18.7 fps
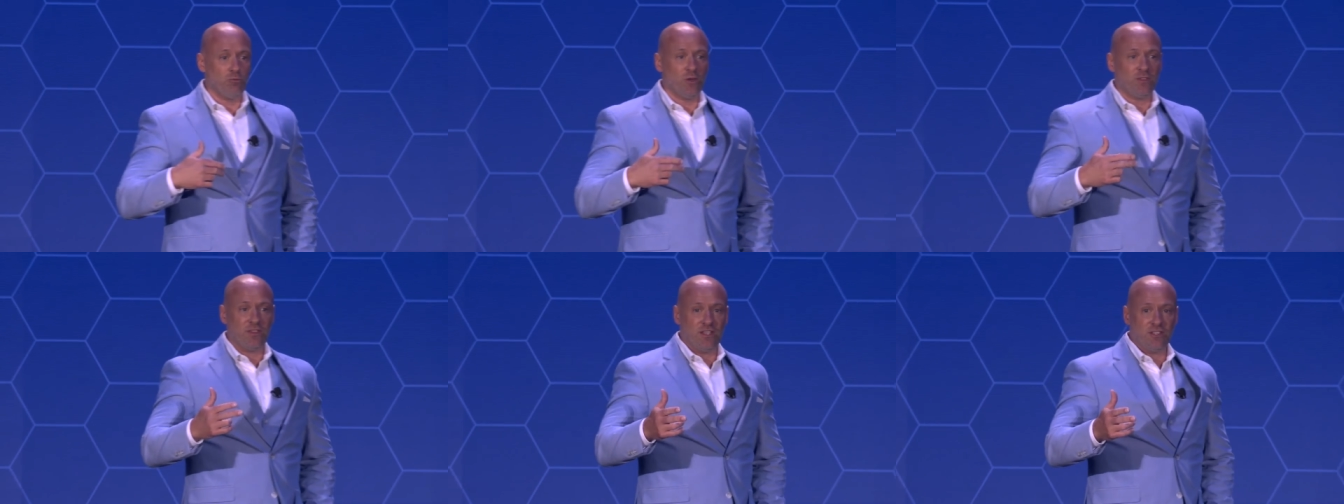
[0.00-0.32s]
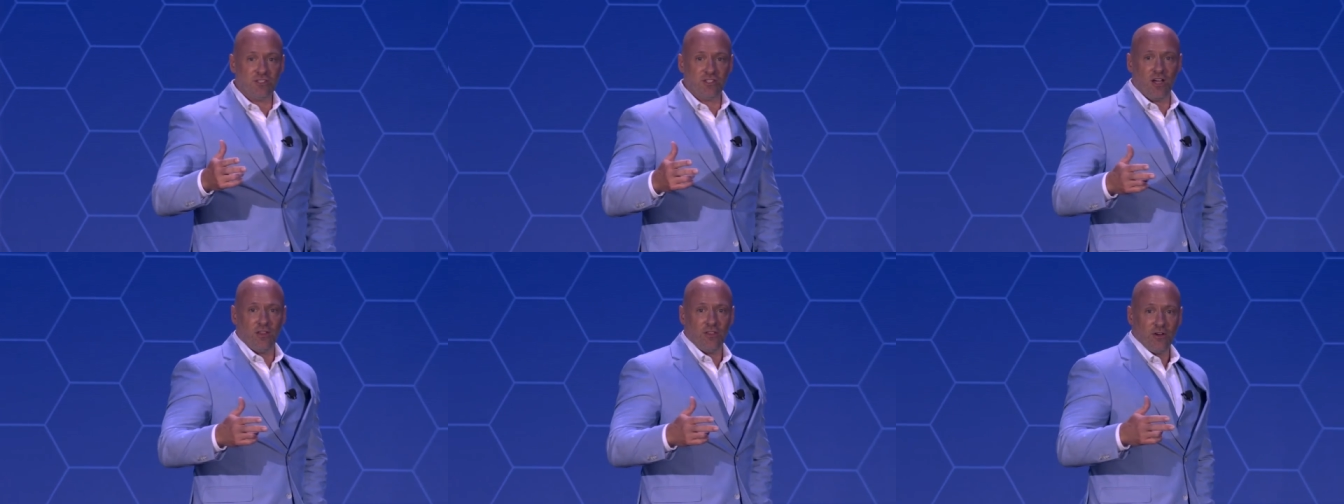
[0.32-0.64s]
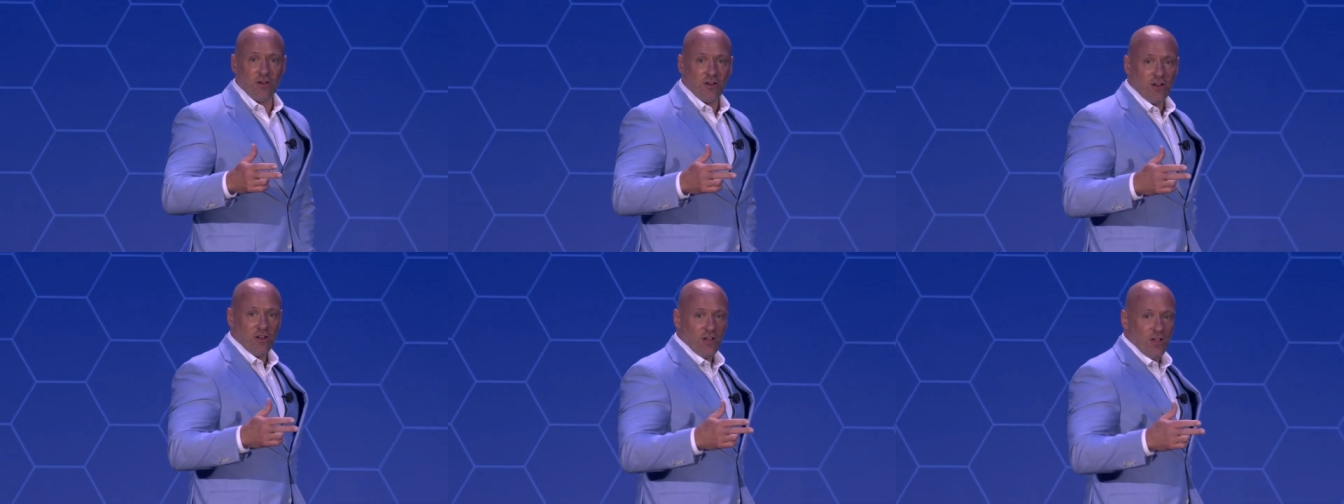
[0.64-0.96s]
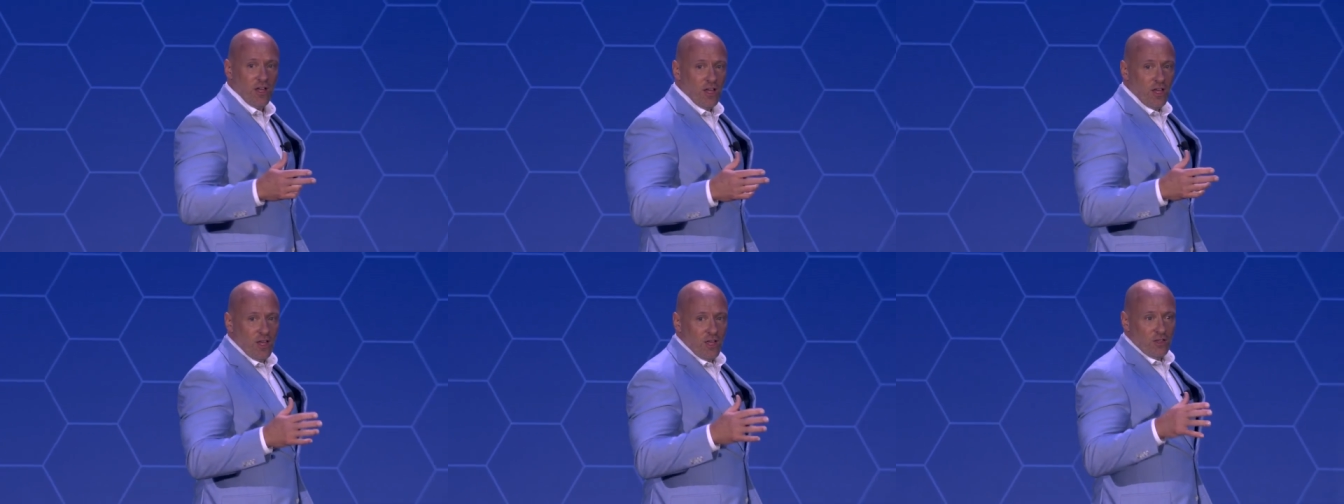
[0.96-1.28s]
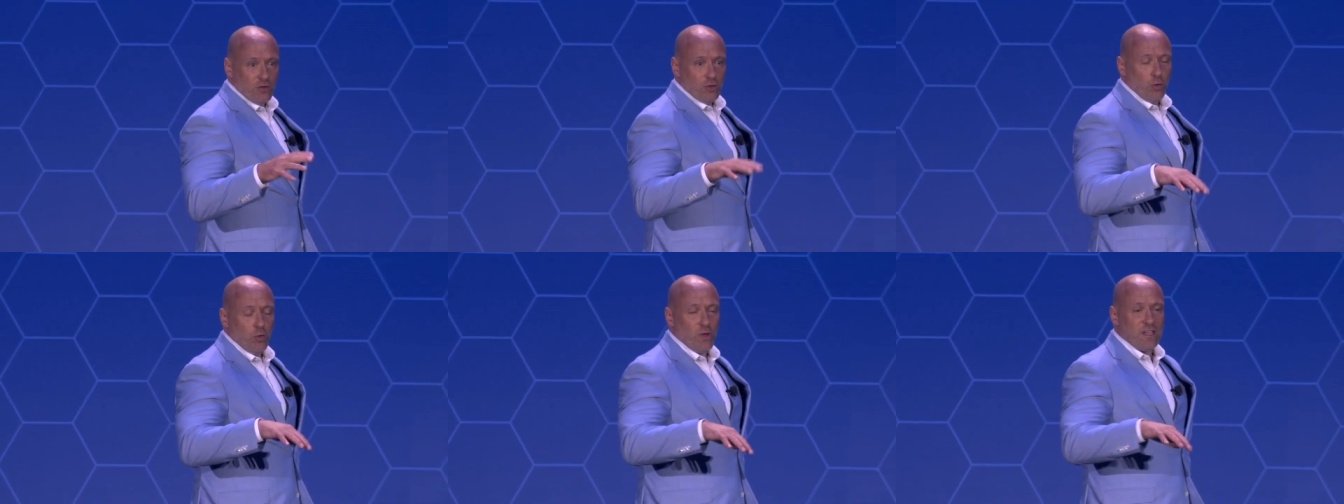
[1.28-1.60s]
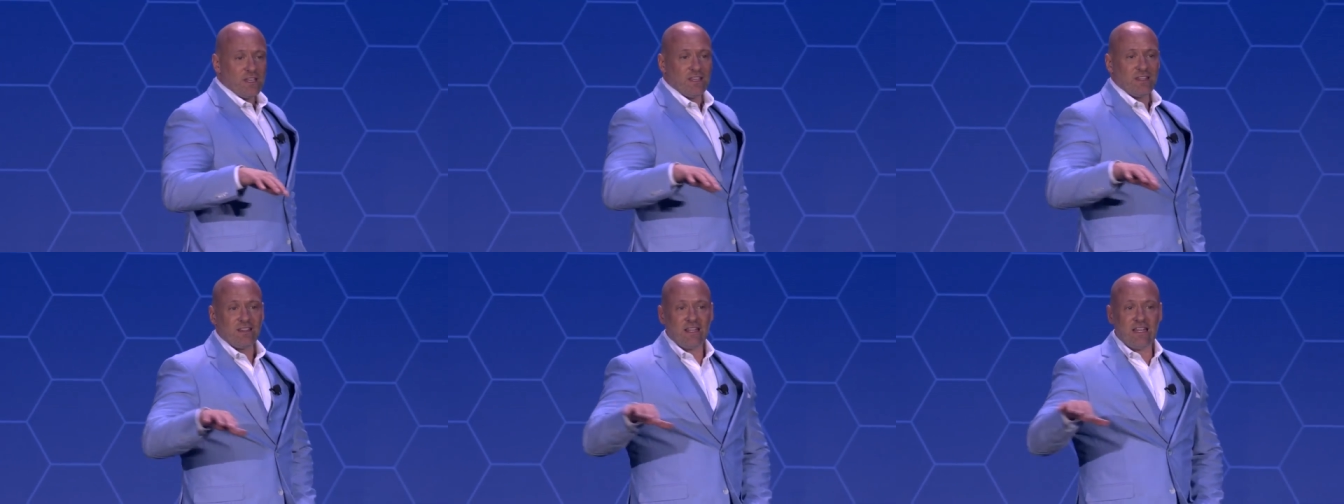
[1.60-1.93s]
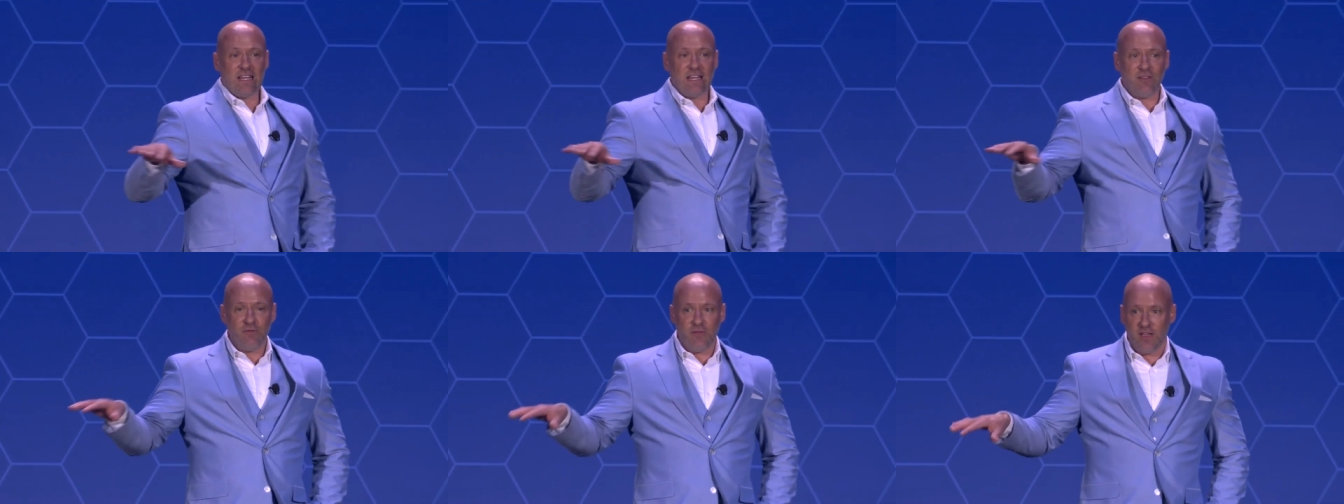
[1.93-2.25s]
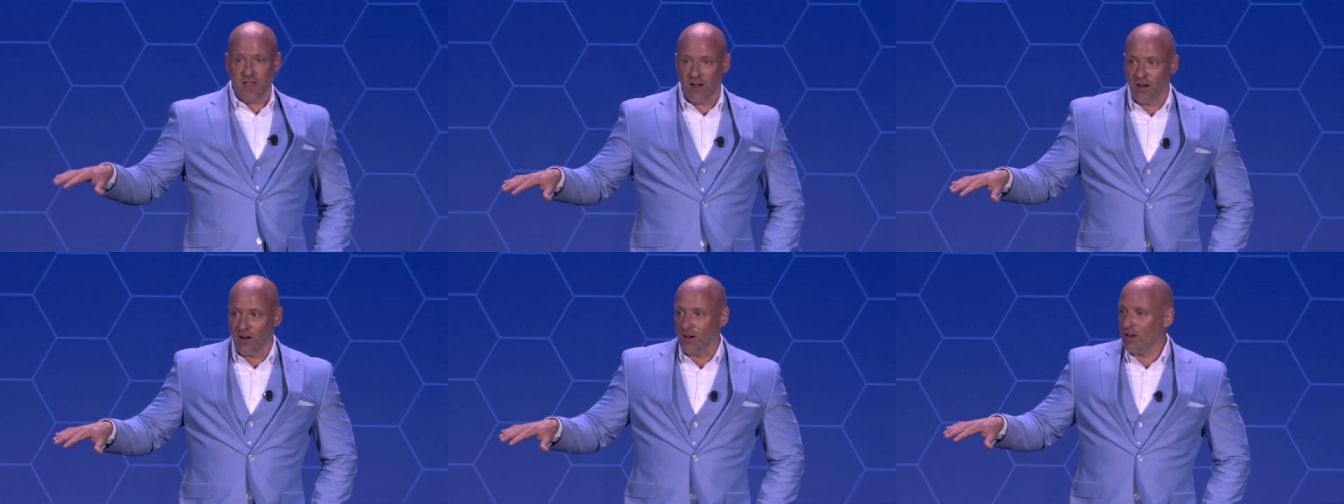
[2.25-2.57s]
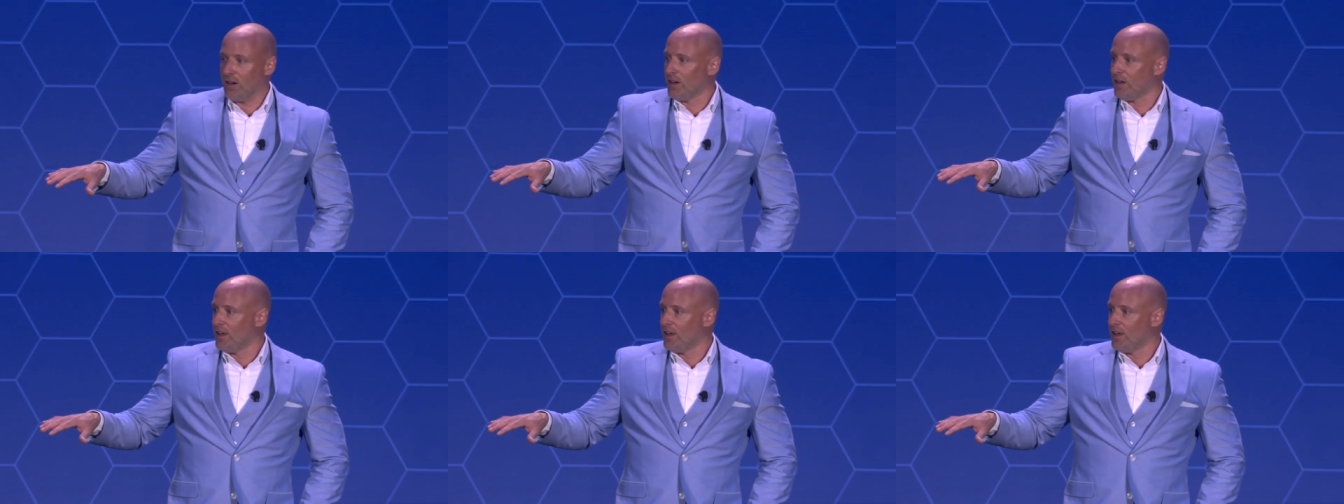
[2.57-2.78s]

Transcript: with each other, so we can leave here